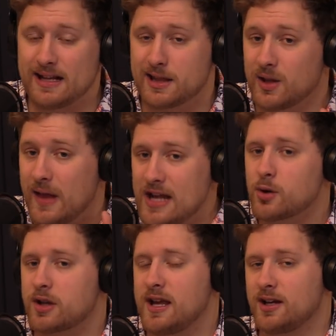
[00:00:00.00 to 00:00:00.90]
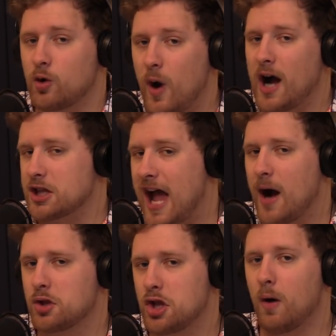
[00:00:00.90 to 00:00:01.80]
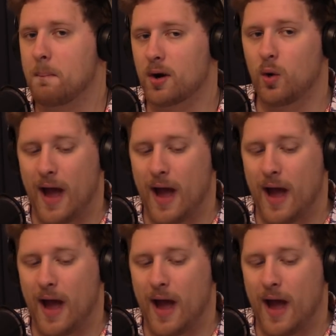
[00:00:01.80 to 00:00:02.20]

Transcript: it's still interesting to watch how Joe Burrow